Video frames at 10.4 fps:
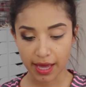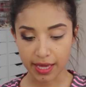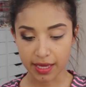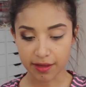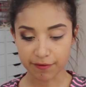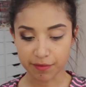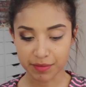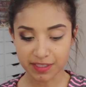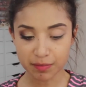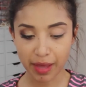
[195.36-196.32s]
and
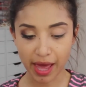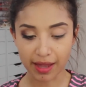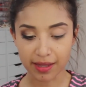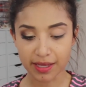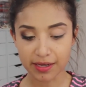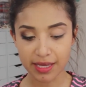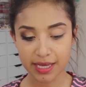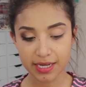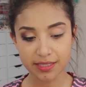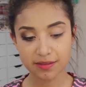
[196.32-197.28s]
from this palette,
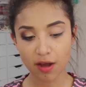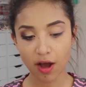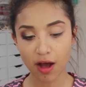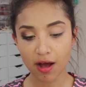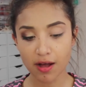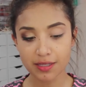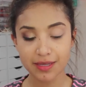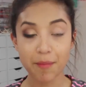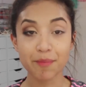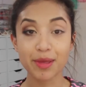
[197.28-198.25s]
it is
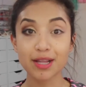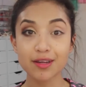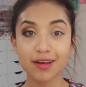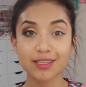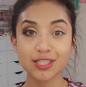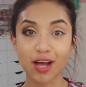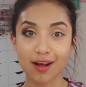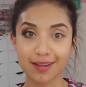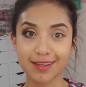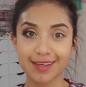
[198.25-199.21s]
called Milk
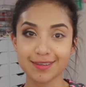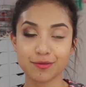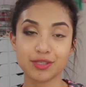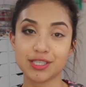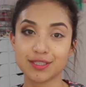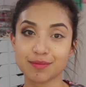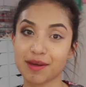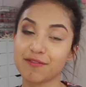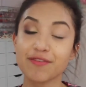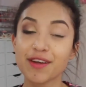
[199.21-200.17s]
Chocolate, which is
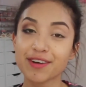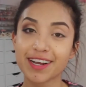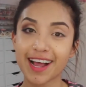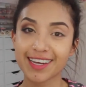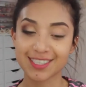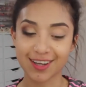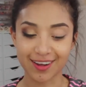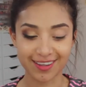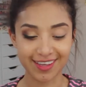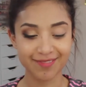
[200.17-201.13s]
my favorite kind of
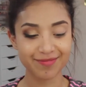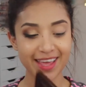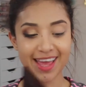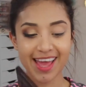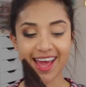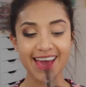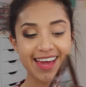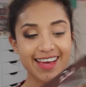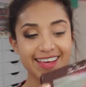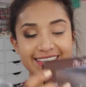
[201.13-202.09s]
chocolate,
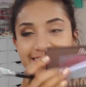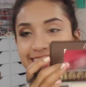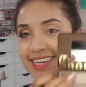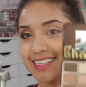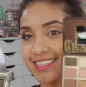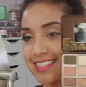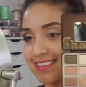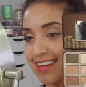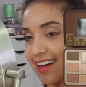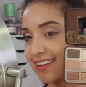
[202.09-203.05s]
and it's
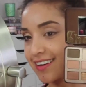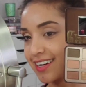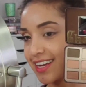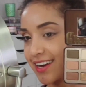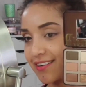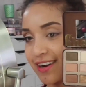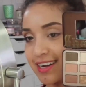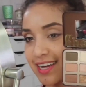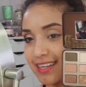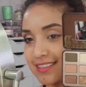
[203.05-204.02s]
this color here
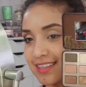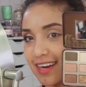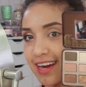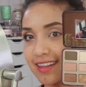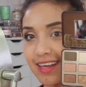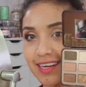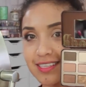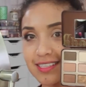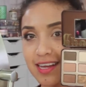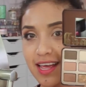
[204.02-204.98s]
right next to the
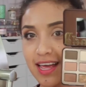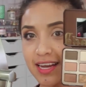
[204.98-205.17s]
highlight.